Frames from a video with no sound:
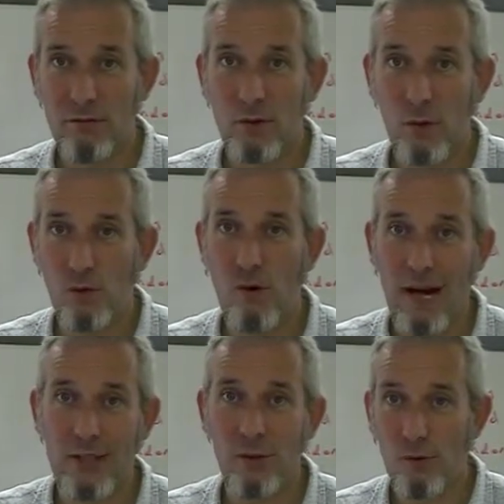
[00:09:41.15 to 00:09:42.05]
or
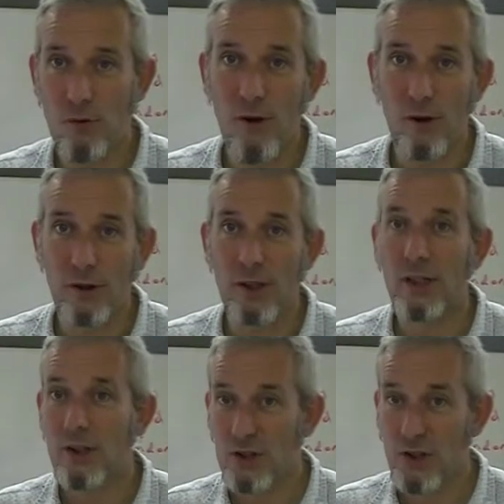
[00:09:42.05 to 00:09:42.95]
right or wrong.
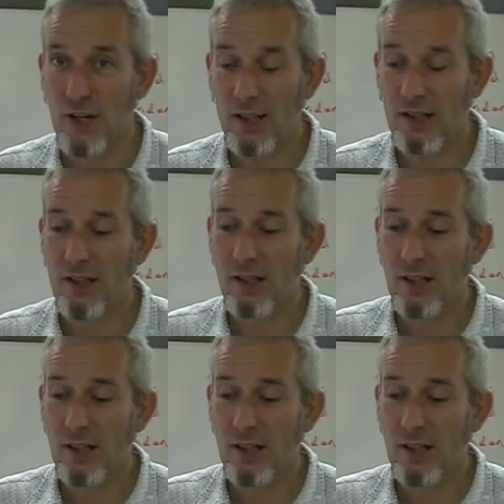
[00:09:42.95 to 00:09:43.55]
Just